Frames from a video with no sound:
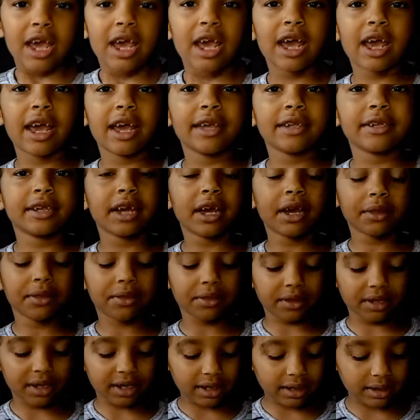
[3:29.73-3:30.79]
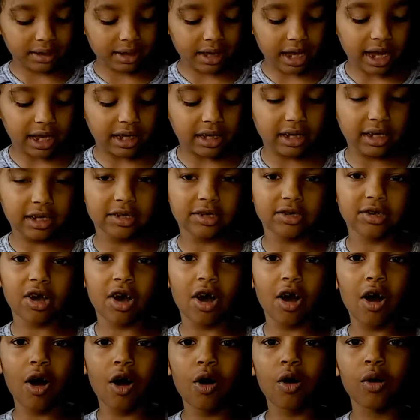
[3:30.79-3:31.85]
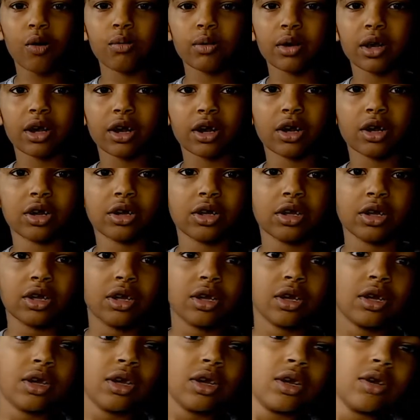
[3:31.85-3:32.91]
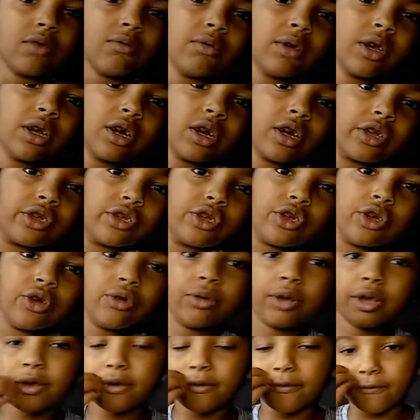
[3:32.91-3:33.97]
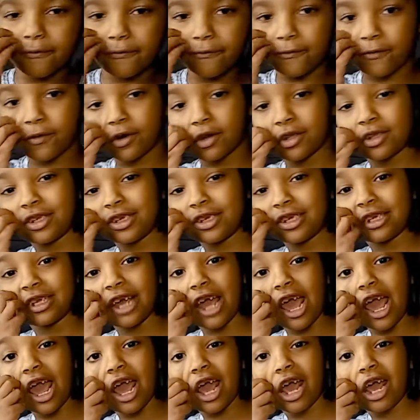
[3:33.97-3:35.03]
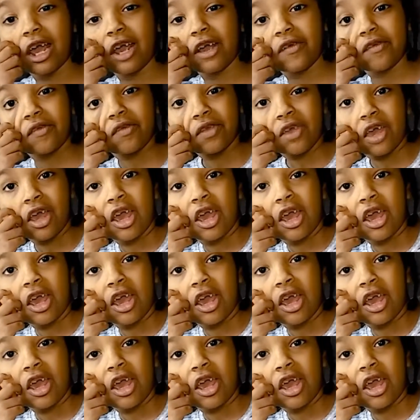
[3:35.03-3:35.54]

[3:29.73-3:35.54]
And I think that is all we're we're doing for today.